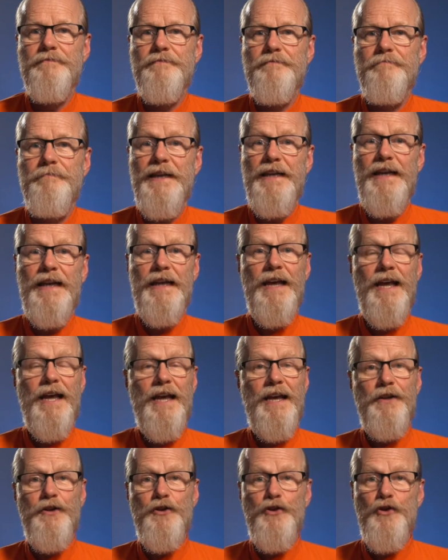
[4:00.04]
Meaning
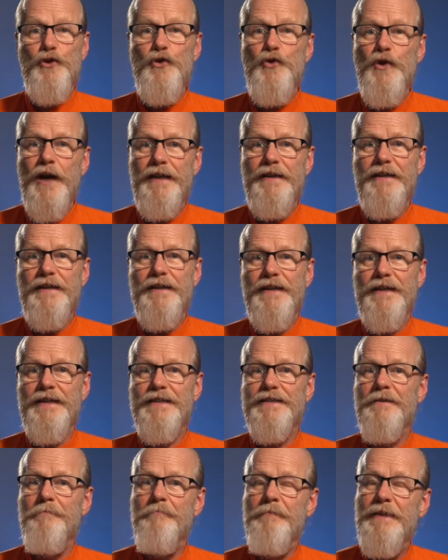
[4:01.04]
two
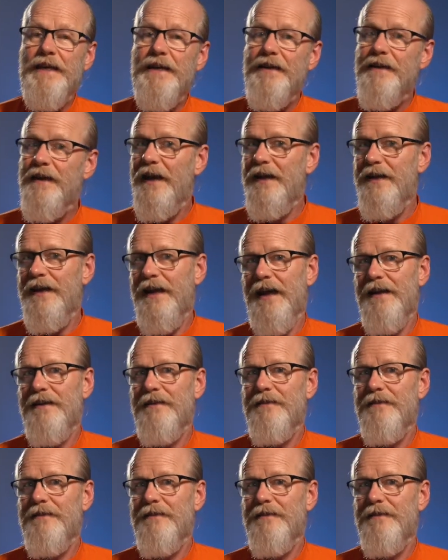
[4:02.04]
entities, me and that.